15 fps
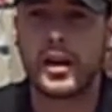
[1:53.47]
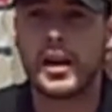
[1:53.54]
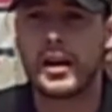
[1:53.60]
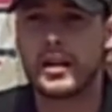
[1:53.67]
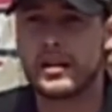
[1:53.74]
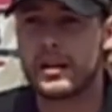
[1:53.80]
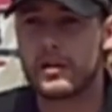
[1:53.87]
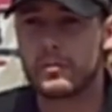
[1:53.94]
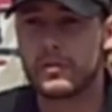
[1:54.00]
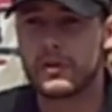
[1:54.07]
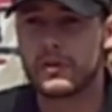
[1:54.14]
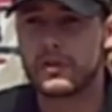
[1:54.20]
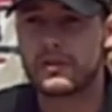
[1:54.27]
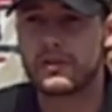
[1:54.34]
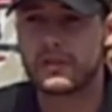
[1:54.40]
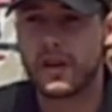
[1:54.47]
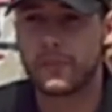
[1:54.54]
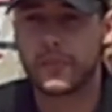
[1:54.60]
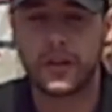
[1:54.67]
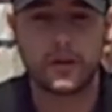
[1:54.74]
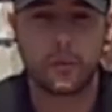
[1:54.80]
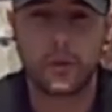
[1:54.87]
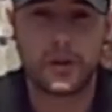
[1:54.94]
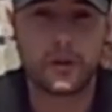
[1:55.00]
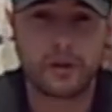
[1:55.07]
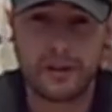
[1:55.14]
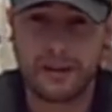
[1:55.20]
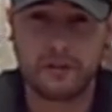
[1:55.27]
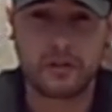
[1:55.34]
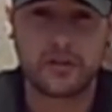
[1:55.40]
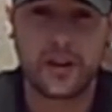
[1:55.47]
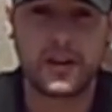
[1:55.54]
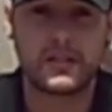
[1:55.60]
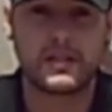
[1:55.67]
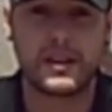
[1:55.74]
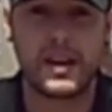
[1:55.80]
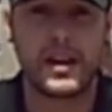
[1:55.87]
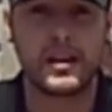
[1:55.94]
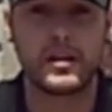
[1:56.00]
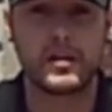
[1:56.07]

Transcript: and it was something that we couldn't even chase down.